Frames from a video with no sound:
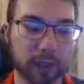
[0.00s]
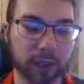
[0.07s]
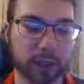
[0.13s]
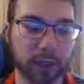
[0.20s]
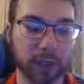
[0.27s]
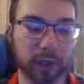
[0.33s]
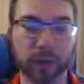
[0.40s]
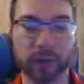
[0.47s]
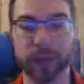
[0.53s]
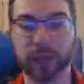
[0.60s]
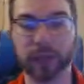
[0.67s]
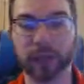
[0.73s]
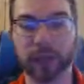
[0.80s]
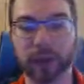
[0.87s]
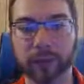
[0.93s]
to a few duels
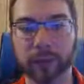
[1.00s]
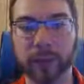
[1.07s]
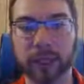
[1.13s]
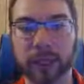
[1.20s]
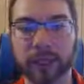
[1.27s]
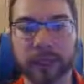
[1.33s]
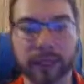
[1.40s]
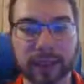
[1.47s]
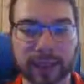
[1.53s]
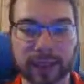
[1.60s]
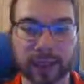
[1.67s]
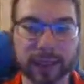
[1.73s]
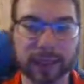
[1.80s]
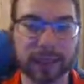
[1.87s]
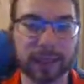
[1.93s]
here.
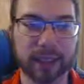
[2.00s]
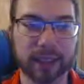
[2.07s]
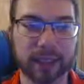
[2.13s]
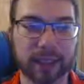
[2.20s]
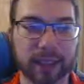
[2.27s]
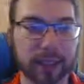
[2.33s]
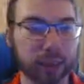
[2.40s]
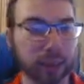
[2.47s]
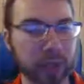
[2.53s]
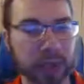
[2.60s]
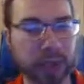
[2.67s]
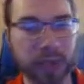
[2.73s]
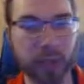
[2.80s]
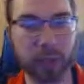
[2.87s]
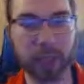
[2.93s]
It's a pretty
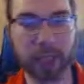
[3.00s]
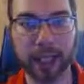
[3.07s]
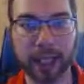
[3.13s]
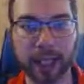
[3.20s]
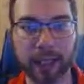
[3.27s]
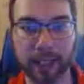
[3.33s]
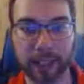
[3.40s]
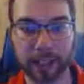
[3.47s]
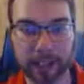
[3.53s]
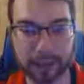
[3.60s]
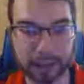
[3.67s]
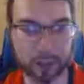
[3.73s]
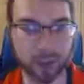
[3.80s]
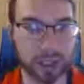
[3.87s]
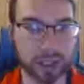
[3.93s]
complicated deck. This is
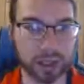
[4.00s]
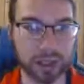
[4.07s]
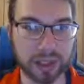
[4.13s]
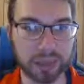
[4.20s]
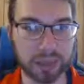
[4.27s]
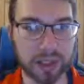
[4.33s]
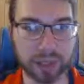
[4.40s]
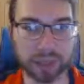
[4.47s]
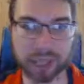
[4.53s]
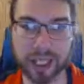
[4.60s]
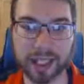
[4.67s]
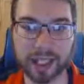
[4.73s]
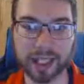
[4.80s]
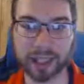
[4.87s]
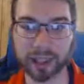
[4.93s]
one of those big
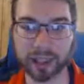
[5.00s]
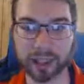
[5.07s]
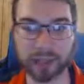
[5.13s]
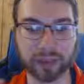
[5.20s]
brain decks. You have